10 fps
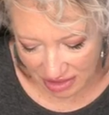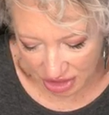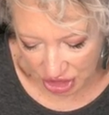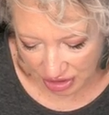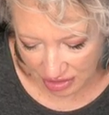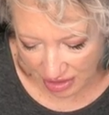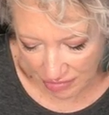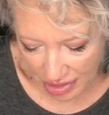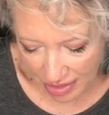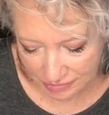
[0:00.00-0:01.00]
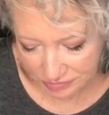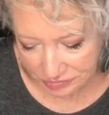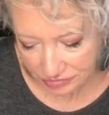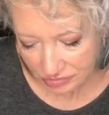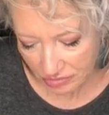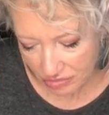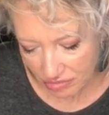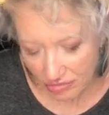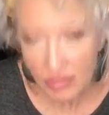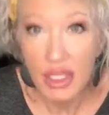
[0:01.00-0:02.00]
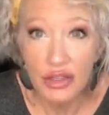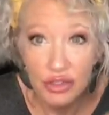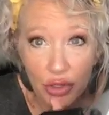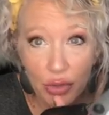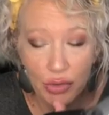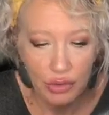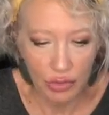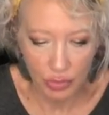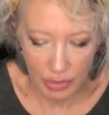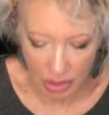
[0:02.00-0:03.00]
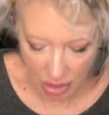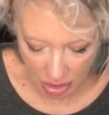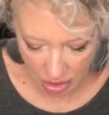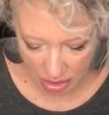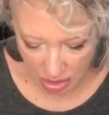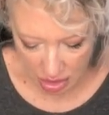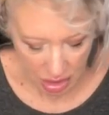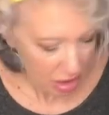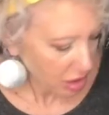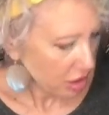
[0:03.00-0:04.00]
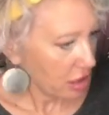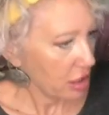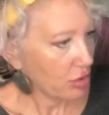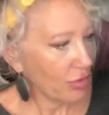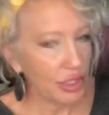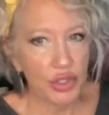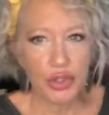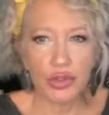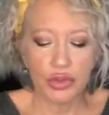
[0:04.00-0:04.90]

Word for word: the jeans I bought. So we are going to